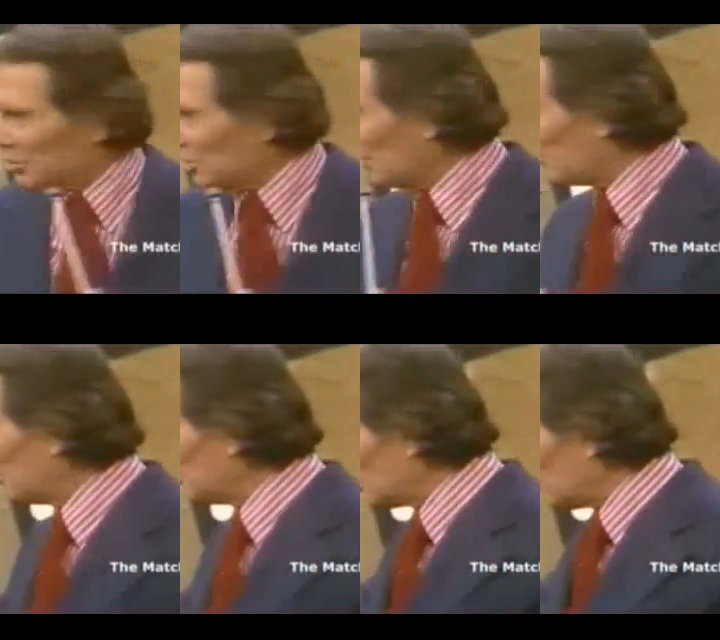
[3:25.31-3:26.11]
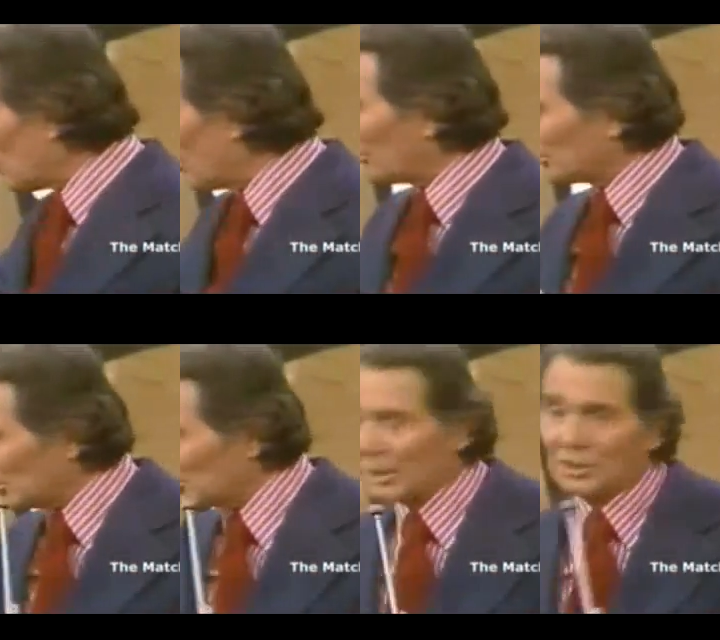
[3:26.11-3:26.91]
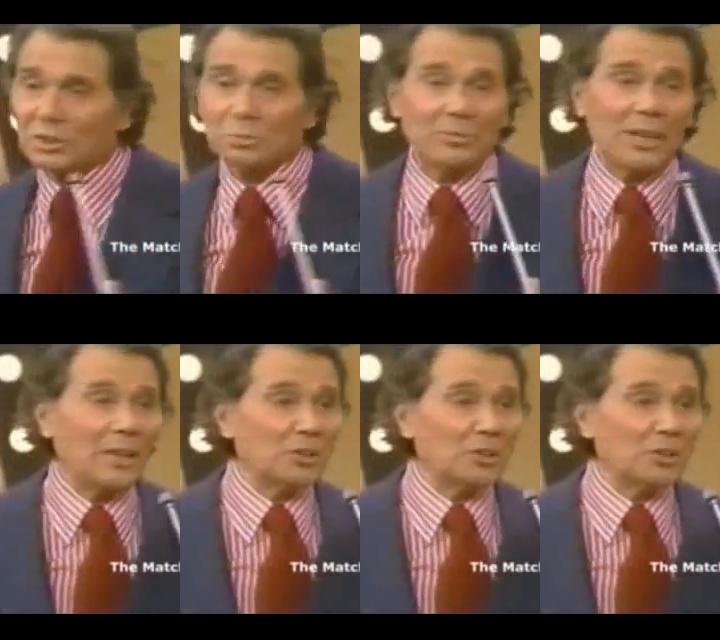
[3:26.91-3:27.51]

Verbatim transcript: celebrities and the marvelous contestants we've had,